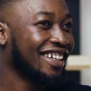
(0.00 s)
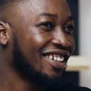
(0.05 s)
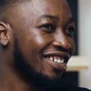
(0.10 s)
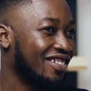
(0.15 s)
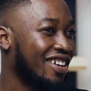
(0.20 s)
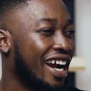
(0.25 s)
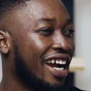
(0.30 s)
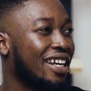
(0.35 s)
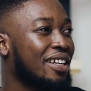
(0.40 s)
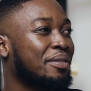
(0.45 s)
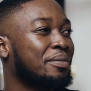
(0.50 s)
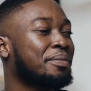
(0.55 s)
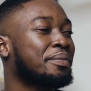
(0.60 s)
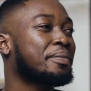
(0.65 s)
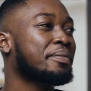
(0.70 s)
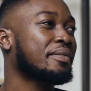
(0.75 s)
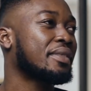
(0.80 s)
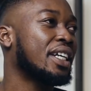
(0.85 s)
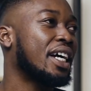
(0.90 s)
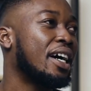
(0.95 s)
right?
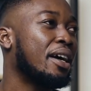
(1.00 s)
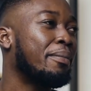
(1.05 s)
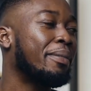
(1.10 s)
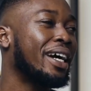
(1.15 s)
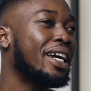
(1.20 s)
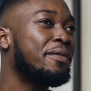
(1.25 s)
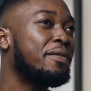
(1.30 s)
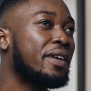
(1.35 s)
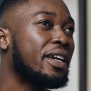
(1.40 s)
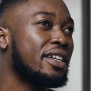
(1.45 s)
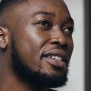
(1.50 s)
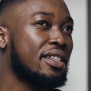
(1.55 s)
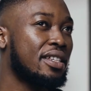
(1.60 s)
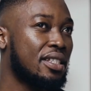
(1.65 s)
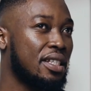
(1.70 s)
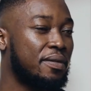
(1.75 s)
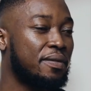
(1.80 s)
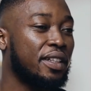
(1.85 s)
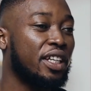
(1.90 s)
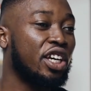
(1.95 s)
But if you can
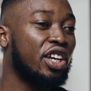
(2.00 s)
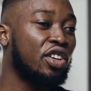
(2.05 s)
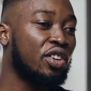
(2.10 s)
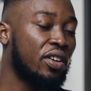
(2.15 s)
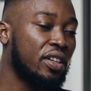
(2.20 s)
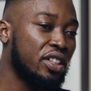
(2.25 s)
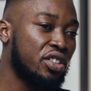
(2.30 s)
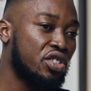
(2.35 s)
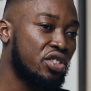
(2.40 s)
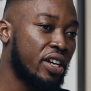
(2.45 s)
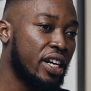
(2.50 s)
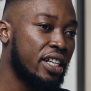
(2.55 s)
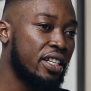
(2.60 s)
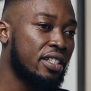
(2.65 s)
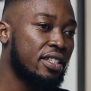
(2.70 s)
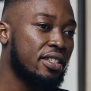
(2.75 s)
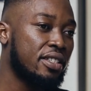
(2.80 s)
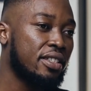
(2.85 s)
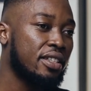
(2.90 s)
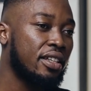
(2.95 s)
successfully ignore the
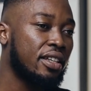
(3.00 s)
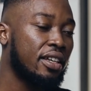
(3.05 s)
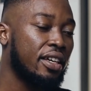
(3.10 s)
trends